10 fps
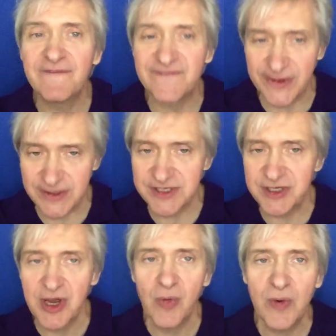
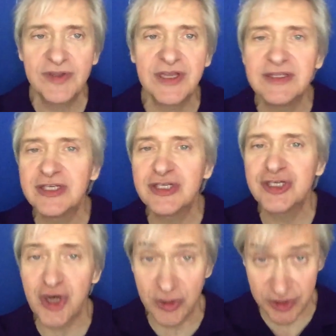first within the
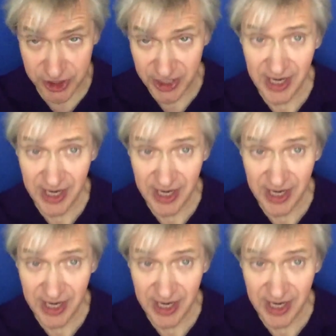church